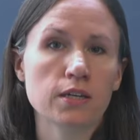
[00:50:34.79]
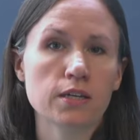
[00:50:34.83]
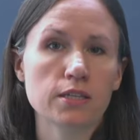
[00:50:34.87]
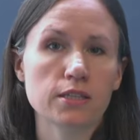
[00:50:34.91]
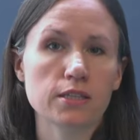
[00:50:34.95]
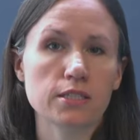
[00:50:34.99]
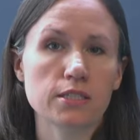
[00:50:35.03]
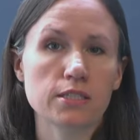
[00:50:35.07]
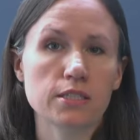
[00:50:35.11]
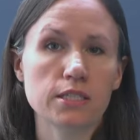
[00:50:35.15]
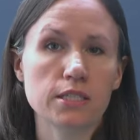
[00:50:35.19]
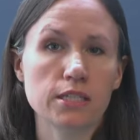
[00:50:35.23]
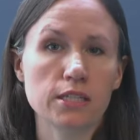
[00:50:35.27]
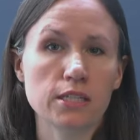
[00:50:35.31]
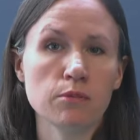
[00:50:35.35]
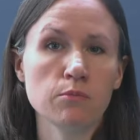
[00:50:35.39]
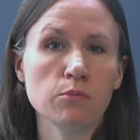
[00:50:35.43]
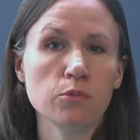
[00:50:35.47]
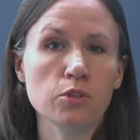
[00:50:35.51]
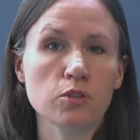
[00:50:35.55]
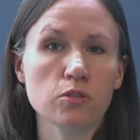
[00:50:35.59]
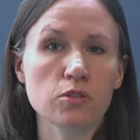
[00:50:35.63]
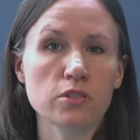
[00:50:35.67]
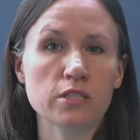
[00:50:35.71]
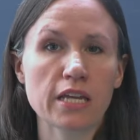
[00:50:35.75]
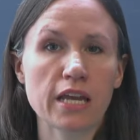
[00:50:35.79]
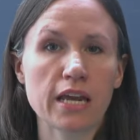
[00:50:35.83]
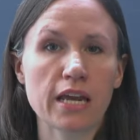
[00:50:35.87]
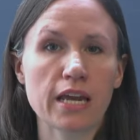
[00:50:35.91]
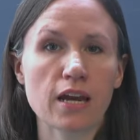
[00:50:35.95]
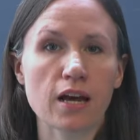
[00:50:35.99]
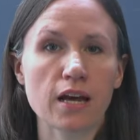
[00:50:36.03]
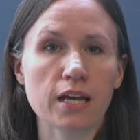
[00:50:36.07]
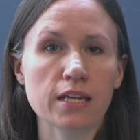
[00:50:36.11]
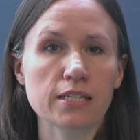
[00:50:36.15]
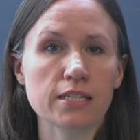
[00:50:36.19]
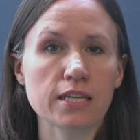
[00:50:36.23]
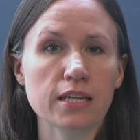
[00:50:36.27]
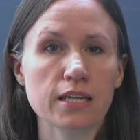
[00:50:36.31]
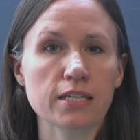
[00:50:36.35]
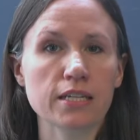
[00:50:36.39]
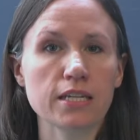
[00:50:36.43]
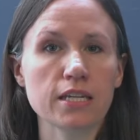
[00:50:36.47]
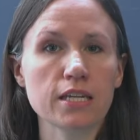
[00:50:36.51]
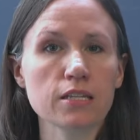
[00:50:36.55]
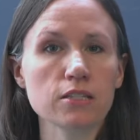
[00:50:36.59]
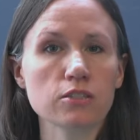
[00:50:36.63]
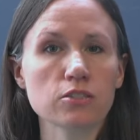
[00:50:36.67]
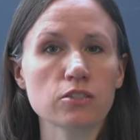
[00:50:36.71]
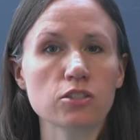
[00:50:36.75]
The team used A I
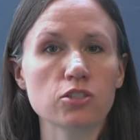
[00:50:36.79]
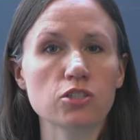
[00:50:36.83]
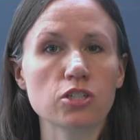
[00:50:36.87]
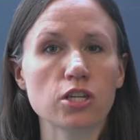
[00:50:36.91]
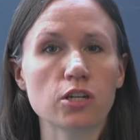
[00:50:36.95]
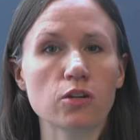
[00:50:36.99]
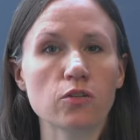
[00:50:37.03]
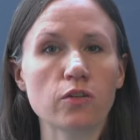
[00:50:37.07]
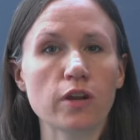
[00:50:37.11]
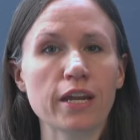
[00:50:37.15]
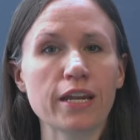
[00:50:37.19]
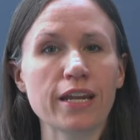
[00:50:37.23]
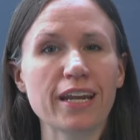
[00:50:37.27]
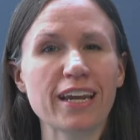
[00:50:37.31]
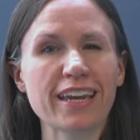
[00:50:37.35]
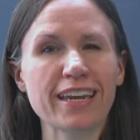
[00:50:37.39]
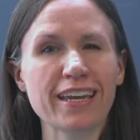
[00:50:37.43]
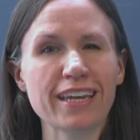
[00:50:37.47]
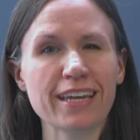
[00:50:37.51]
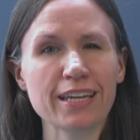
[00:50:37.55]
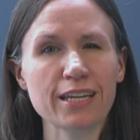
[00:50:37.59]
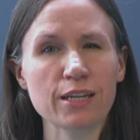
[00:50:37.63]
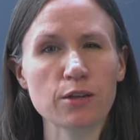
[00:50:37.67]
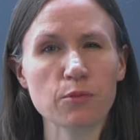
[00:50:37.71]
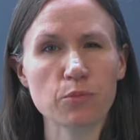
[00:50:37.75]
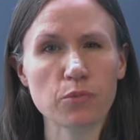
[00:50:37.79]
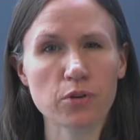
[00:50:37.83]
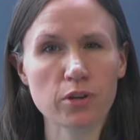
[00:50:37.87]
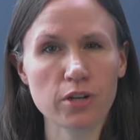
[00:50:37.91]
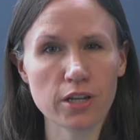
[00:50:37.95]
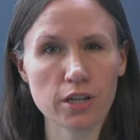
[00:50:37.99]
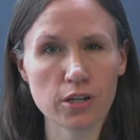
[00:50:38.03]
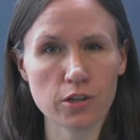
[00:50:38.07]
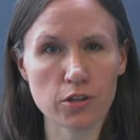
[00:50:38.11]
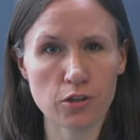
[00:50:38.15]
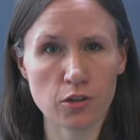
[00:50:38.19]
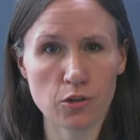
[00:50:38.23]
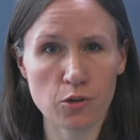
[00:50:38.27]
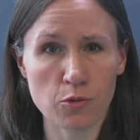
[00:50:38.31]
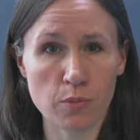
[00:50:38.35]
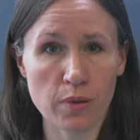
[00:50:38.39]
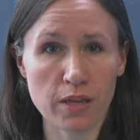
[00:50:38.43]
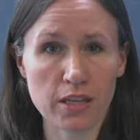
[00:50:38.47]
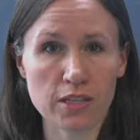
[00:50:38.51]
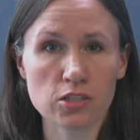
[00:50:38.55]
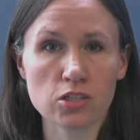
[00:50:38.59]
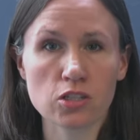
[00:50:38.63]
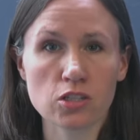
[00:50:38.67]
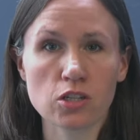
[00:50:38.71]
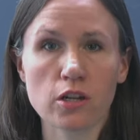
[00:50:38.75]
techniques to generate a hit predictor
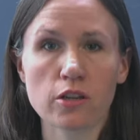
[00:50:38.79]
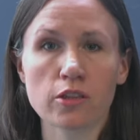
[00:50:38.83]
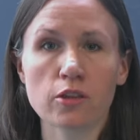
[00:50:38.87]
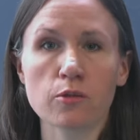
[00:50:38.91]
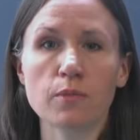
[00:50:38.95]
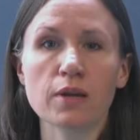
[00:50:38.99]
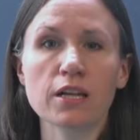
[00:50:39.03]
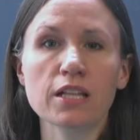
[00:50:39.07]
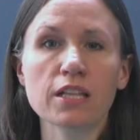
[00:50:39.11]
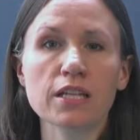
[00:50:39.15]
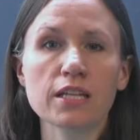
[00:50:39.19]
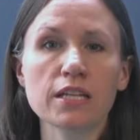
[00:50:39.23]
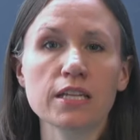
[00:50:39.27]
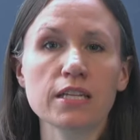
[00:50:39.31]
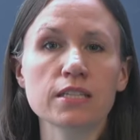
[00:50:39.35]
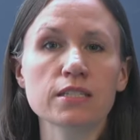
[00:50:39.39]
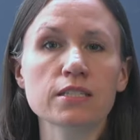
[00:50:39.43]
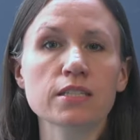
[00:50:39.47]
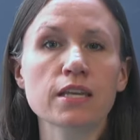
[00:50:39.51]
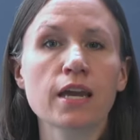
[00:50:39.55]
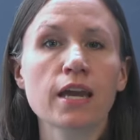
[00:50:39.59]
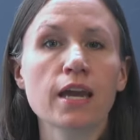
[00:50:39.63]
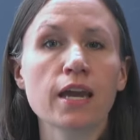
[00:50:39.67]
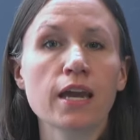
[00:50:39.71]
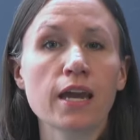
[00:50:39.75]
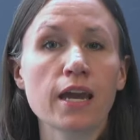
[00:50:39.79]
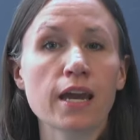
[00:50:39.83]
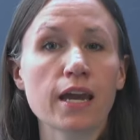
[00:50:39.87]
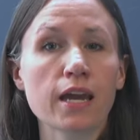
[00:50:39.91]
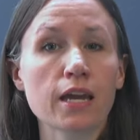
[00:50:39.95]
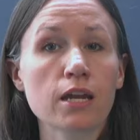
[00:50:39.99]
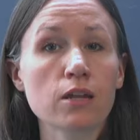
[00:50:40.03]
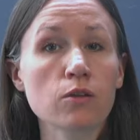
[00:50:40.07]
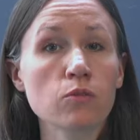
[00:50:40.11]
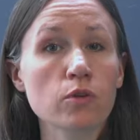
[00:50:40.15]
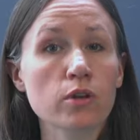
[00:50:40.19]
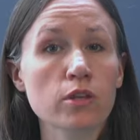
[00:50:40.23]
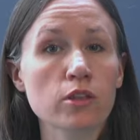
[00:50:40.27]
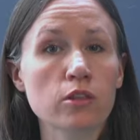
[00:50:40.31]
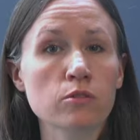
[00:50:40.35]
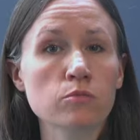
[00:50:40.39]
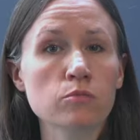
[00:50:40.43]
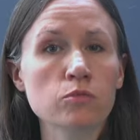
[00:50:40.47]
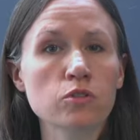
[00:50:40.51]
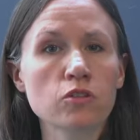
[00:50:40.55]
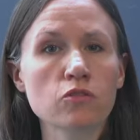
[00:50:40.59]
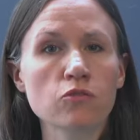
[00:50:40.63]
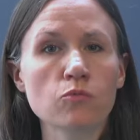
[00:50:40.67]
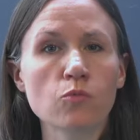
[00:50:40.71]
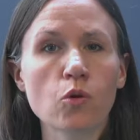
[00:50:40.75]
based on the melodies and
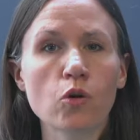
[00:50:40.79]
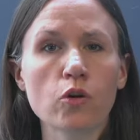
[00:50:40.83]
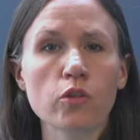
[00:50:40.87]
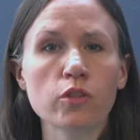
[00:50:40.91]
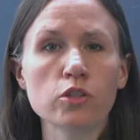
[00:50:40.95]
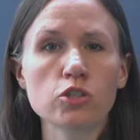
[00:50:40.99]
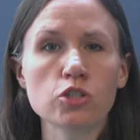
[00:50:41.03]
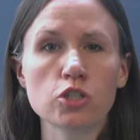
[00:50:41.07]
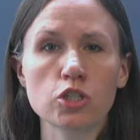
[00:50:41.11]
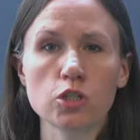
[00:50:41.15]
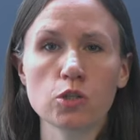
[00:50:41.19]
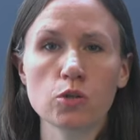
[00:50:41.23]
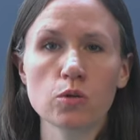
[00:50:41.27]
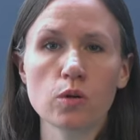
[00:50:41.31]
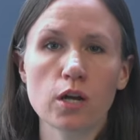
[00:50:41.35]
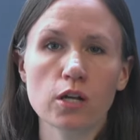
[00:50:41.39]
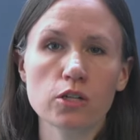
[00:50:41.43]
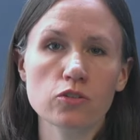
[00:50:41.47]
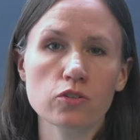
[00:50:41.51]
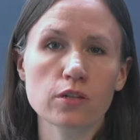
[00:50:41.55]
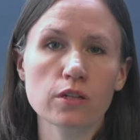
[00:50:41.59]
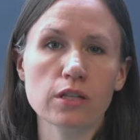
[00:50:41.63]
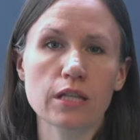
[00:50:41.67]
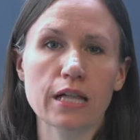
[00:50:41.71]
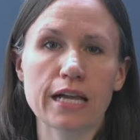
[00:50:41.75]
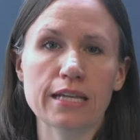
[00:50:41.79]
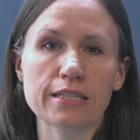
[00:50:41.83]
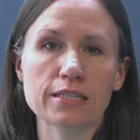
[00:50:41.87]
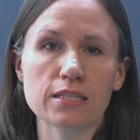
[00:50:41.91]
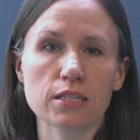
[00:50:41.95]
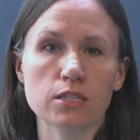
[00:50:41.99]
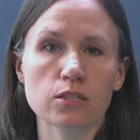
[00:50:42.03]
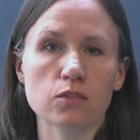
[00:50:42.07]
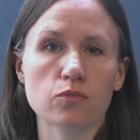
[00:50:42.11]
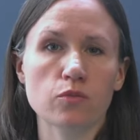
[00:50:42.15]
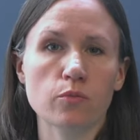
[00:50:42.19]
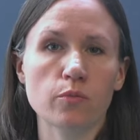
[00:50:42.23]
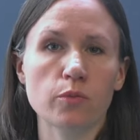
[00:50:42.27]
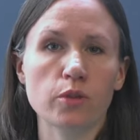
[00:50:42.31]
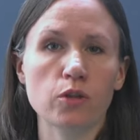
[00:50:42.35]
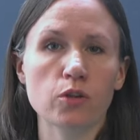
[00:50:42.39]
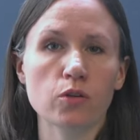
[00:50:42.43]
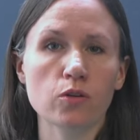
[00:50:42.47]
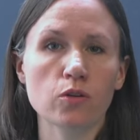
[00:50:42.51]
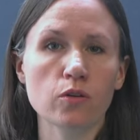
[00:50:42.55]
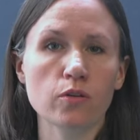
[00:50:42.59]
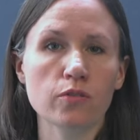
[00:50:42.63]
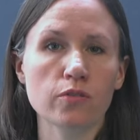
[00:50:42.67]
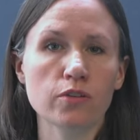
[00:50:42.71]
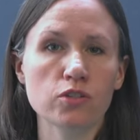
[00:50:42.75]
rhythms of more than two hundred classics from the
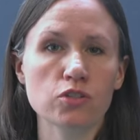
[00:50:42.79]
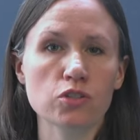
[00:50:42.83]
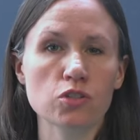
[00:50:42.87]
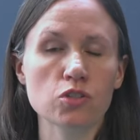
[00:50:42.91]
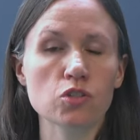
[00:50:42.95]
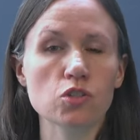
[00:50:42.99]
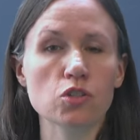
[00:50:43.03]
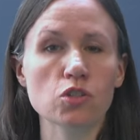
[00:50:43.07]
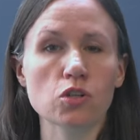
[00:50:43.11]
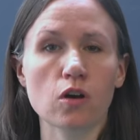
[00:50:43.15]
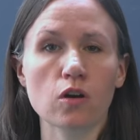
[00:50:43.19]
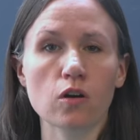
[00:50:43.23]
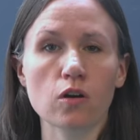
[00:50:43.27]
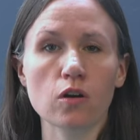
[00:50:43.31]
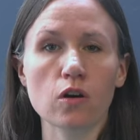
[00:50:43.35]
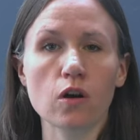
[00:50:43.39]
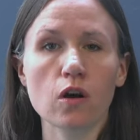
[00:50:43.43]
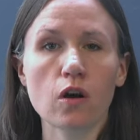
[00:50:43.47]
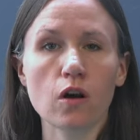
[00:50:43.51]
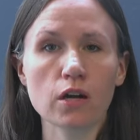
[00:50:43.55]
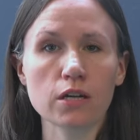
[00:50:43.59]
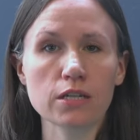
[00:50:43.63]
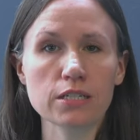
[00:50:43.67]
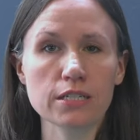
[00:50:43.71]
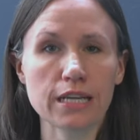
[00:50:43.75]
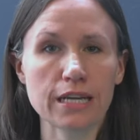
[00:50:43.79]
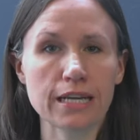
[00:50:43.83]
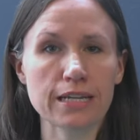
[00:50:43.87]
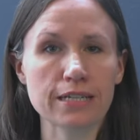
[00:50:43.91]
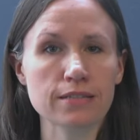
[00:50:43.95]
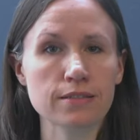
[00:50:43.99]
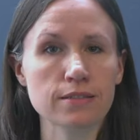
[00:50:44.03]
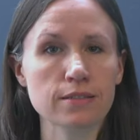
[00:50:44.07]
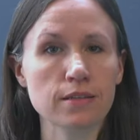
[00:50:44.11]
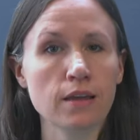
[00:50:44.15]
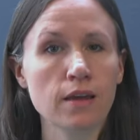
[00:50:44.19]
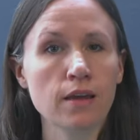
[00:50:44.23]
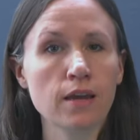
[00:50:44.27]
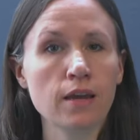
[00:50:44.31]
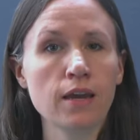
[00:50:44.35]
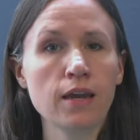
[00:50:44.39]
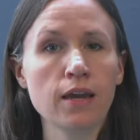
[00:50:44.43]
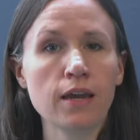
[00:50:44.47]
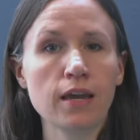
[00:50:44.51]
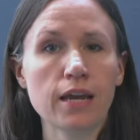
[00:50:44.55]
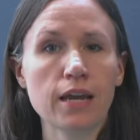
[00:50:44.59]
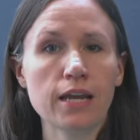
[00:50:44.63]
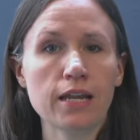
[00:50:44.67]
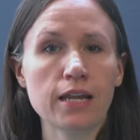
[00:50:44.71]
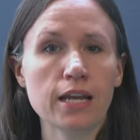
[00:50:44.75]
Eurovision Song Contest,
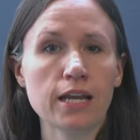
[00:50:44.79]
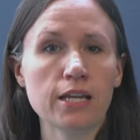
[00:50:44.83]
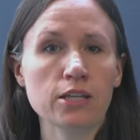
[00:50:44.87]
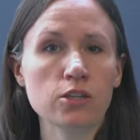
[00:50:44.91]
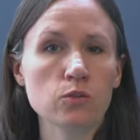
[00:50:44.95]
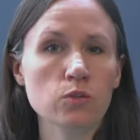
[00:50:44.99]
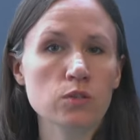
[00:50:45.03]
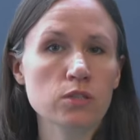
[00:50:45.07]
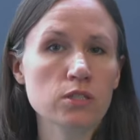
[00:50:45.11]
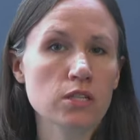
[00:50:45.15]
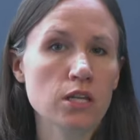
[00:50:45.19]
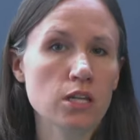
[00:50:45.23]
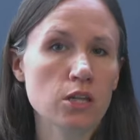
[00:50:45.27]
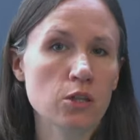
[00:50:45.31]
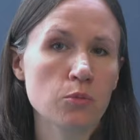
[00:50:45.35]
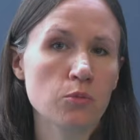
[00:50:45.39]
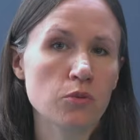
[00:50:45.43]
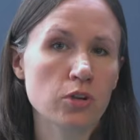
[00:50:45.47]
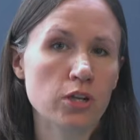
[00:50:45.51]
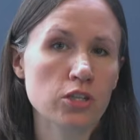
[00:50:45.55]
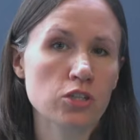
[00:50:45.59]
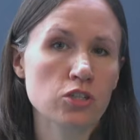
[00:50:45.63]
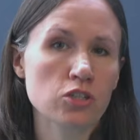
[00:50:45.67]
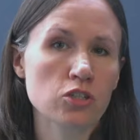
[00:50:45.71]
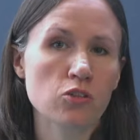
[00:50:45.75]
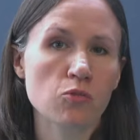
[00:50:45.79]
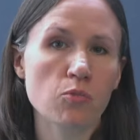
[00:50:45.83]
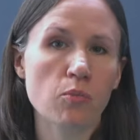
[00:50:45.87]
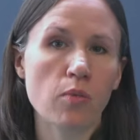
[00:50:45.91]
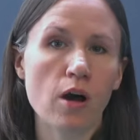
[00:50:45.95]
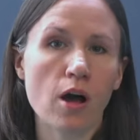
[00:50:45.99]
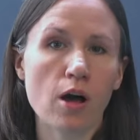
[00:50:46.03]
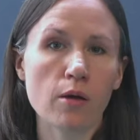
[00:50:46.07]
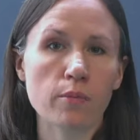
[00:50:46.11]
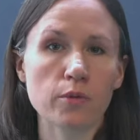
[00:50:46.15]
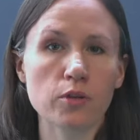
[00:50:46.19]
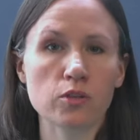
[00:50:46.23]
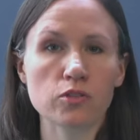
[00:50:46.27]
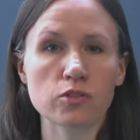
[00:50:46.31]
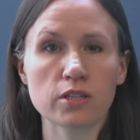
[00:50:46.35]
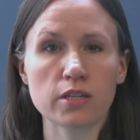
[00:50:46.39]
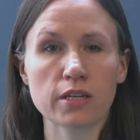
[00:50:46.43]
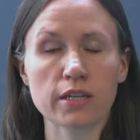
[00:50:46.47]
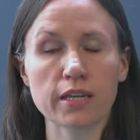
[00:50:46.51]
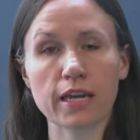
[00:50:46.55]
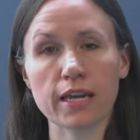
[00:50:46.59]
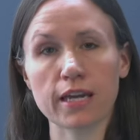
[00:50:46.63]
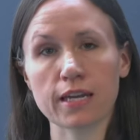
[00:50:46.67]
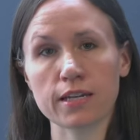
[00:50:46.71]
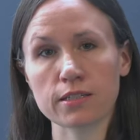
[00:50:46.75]
an annual celebration of pop
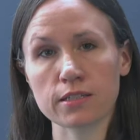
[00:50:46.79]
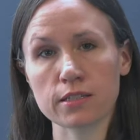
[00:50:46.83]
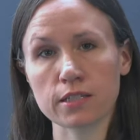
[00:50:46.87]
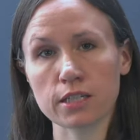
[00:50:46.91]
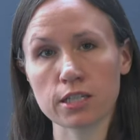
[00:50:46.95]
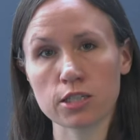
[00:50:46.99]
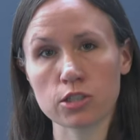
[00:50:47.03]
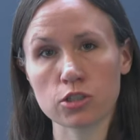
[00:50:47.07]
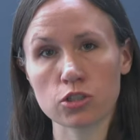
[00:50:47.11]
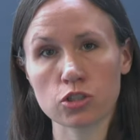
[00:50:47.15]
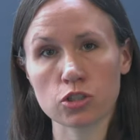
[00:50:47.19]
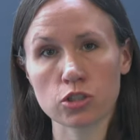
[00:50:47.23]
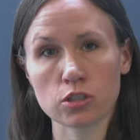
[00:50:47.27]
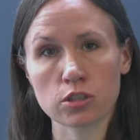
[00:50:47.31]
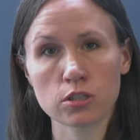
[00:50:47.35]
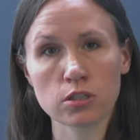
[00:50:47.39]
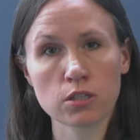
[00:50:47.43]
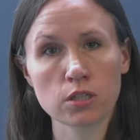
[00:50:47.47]
music and kitsch.